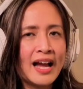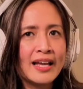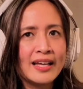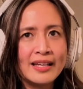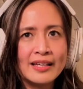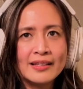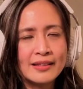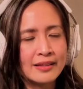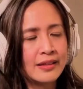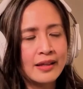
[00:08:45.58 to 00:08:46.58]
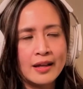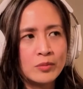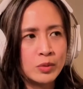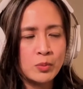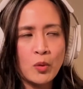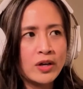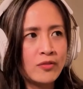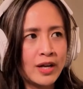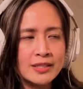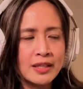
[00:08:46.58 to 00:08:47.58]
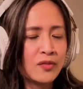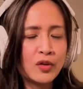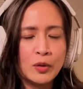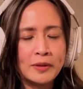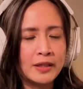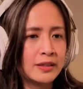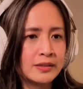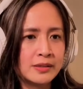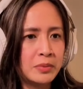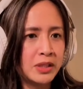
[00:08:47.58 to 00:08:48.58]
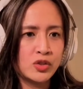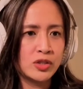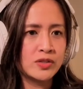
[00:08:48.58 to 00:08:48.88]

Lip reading: I was born and raised in the Philippines. Beaches